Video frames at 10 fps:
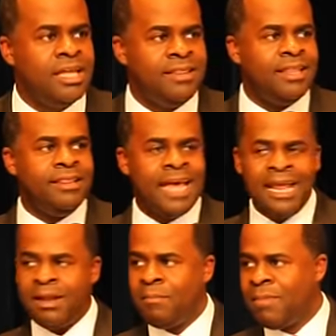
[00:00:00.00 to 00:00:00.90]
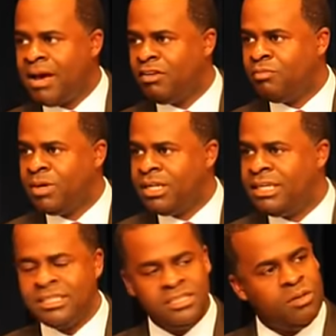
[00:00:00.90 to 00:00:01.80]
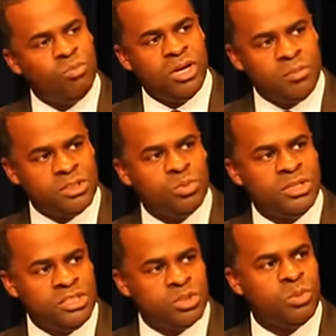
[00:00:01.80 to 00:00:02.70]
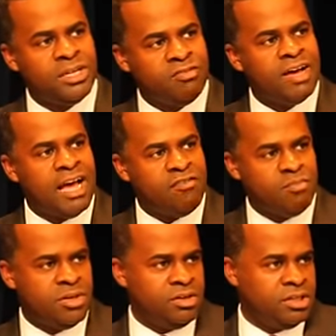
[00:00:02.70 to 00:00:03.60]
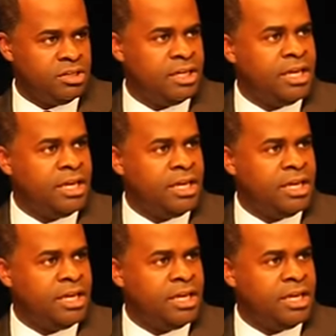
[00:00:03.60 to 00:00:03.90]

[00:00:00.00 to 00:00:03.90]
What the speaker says: that that amount of money is somewhere between $25 million